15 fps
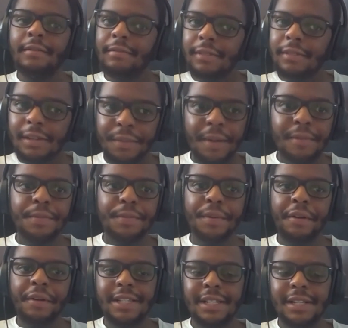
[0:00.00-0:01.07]
you'll be able to
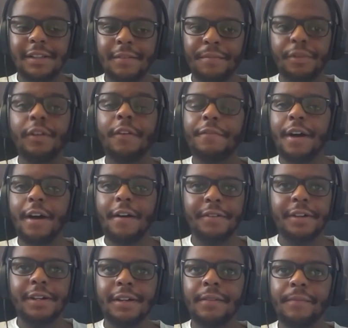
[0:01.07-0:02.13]
progress a lot
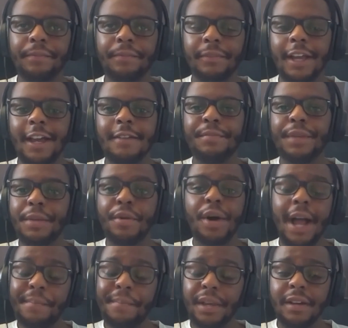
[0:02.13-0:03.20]
farther and be more
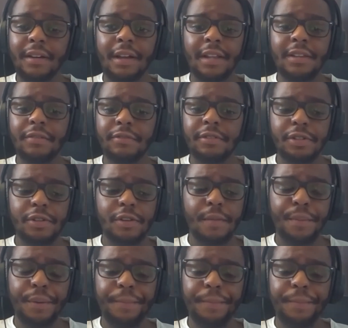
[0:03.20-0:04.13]
happier at the job.